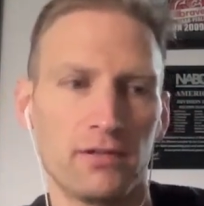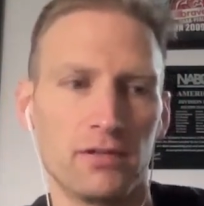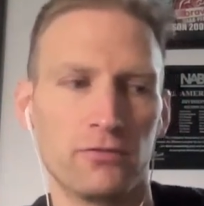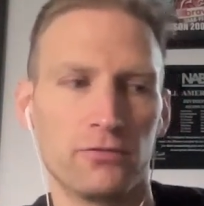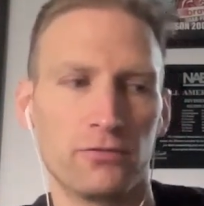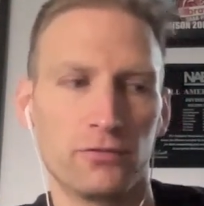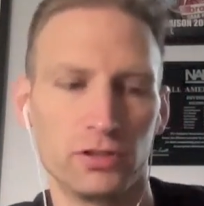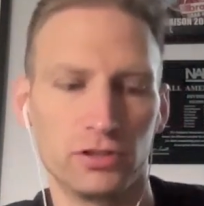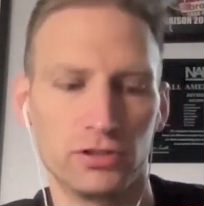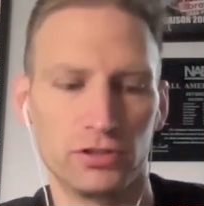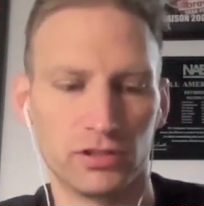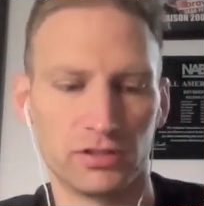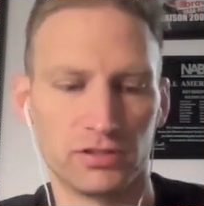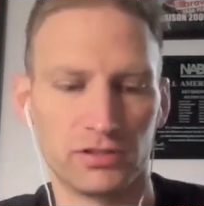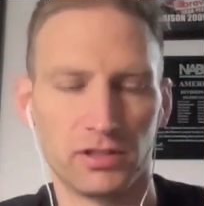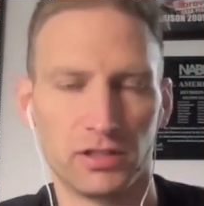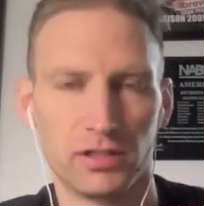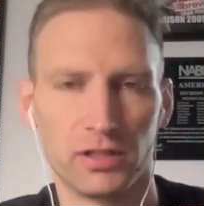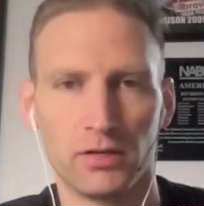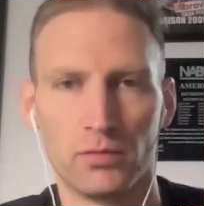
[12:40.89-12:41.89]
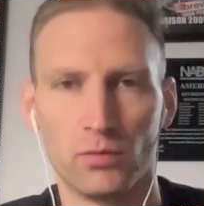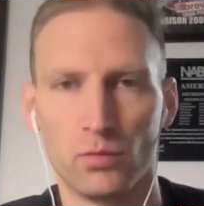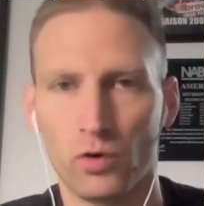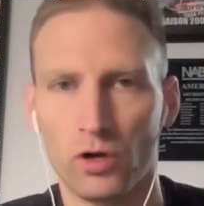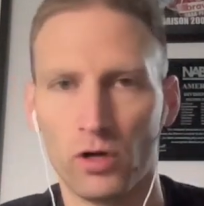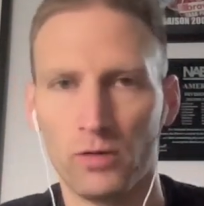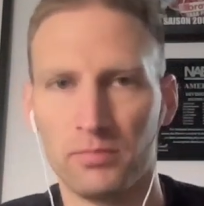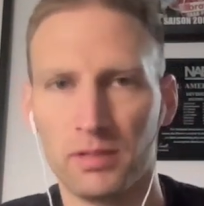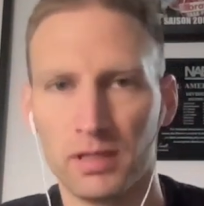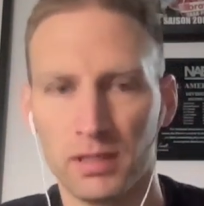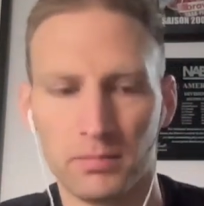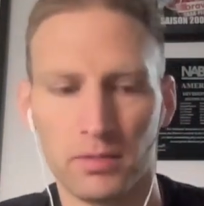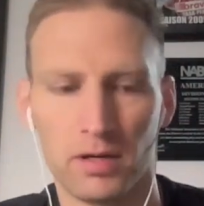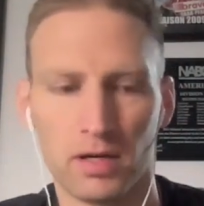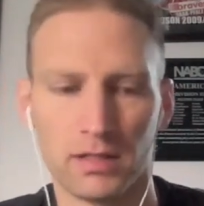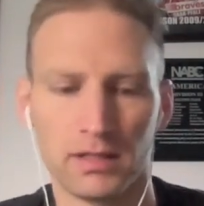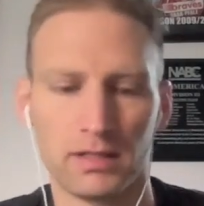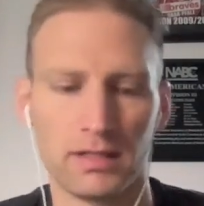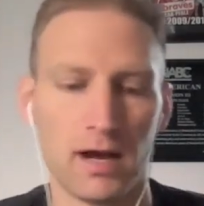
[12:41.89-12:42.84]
if we just did it in one big bucket.